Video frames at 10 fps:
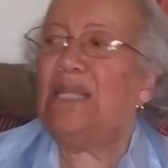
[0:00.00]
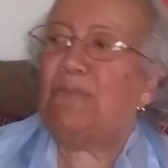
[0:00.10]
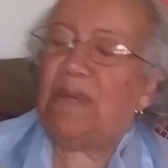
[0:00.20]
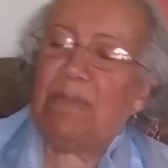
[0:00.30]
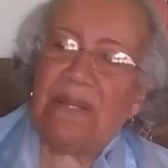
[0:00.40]

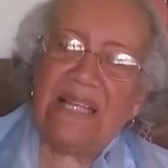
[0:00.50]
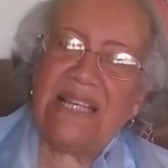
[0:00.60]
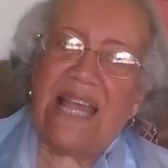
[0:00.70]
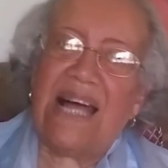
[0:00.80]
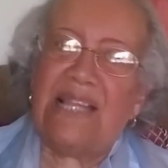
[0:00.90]
And the people
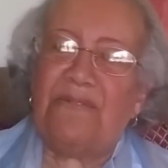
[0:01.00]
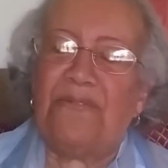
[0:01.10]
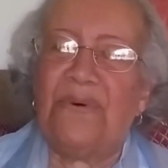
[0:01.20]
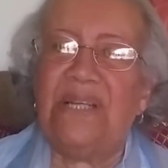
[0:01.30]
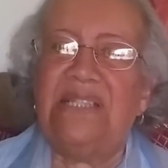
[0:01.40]
in
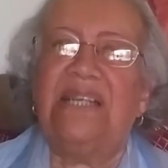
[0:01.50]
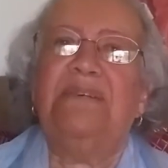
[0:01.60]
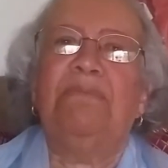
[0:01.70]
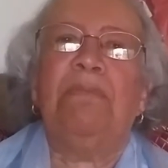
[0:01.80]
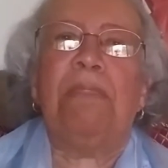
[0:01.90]

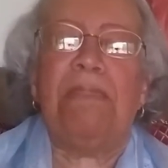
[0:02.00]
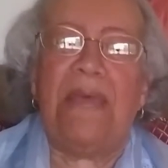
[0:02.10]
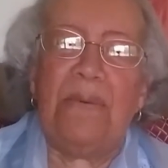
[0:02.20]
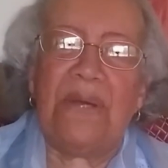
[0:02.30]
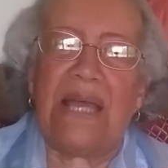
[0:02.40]
California,
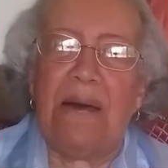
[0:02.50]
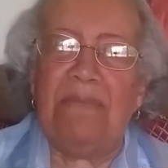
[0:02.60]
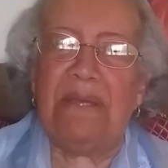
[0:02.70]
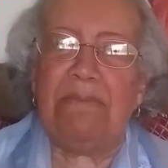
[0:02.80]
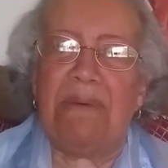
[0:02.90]
they were
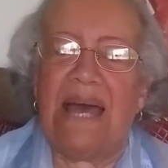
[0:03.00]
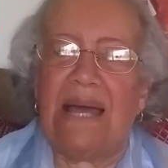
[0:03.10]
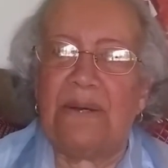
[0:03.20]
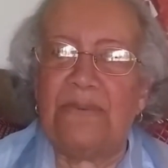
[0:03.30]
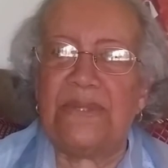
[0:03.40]
coming
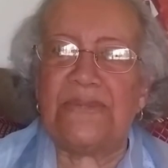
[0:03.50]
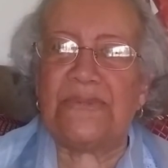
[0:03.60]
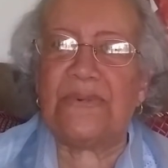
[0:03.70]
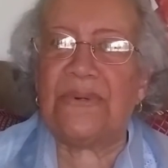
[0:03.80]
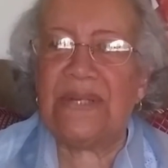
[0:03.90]
back with
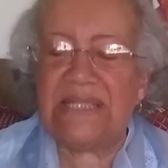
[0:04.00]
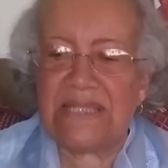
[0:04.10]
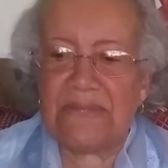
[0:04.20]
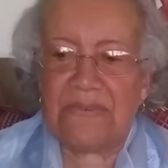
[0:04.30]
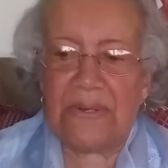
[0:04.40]

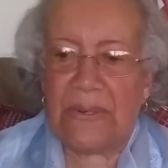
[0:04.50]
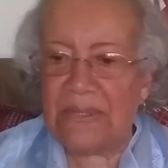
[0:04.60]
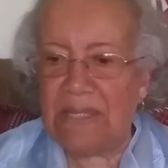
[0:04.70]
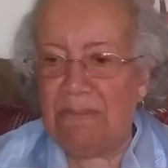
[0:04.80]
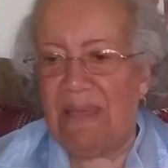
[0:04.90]
stories of a
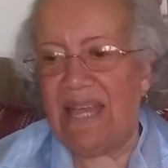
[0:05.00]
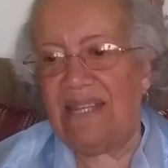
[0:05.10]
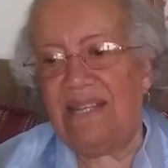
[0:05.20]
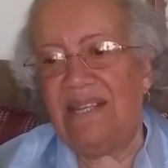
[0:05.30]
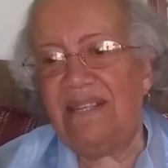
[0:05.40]
holy
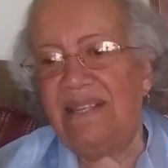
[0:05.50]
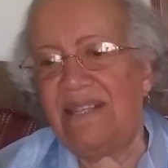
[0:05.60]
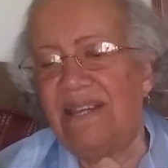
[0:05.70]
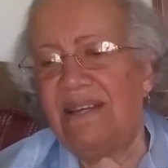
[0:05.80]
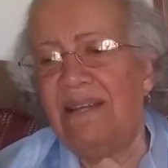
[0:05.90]
man in
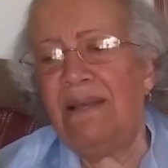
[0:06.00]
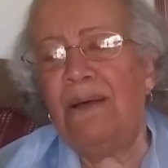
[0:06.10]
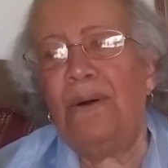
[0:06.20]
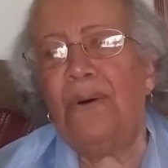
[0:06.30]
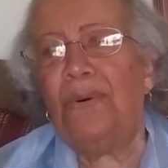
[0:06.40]
India
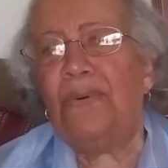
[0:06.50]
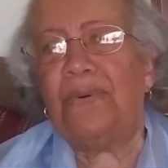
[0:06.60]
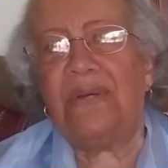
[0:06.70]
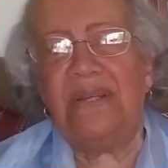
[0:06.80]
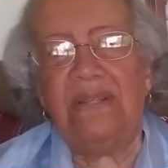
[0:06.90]

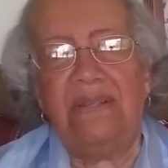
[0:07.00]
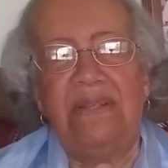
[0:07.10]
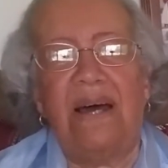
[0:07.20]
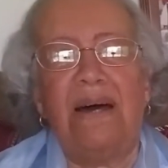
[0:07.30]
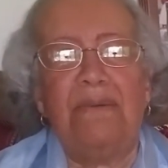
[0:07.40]
who could
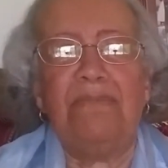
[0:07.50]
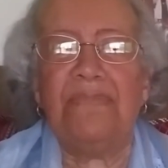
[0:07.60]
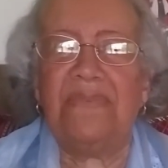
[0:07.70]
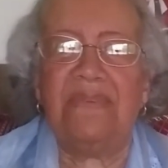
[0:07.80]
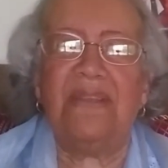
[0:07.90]

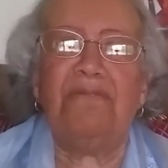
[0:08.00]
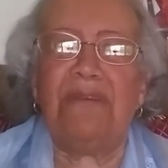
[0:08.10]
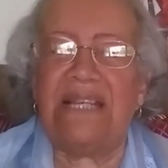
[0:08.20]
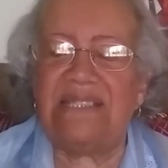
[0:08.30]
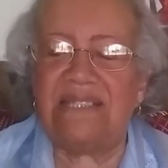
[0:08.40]

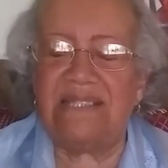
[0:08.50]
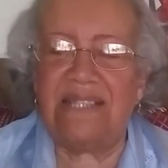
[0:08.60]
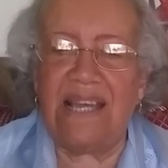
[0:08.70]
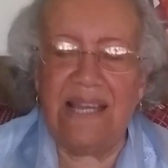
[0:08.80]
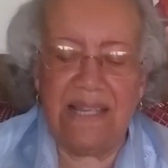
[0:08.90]
raise
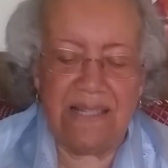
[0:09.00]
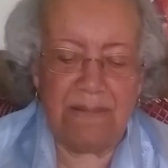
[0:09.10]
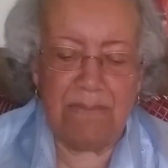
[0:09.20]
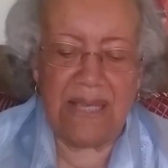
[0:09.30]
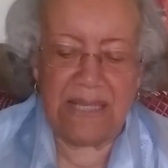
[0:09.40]
the
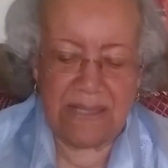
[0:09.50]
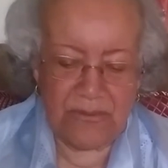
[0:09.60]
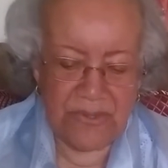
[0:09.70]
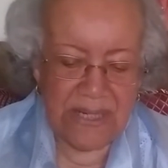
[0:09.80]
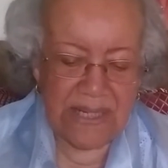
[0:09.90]
dead, make
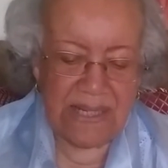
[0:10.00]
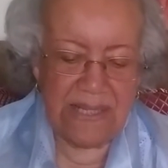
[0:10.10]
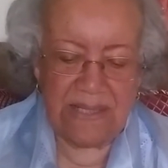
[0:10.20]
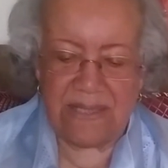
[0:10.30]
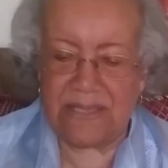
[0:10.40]

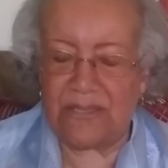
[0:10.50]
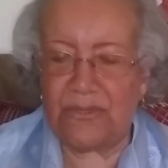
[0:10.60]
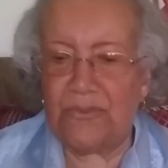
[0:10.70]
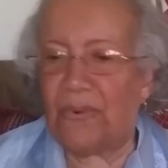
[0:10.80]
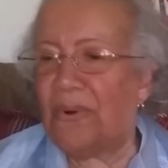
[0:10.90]
trinkets,
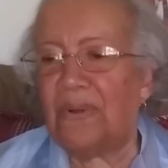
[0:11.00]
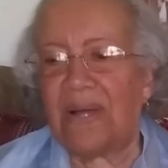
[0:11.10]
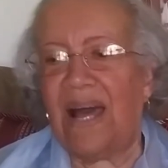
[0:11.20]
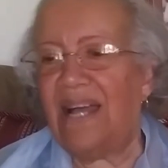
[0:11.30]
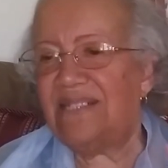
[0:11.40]
do
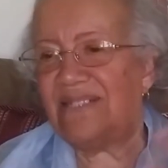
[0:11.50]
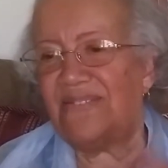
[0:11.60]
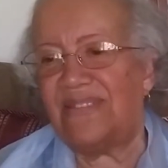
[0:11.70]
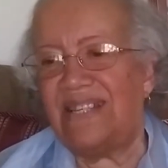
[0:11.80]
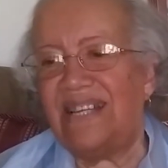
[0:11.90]
all
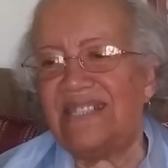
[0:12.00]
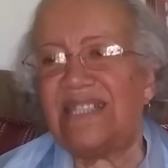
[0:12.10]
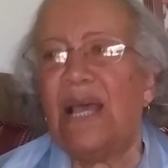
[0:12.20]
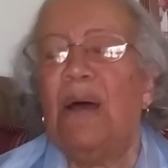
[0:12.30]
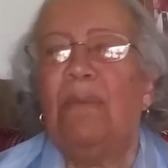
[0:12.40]
kinds of
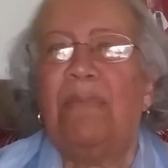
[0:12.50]
things,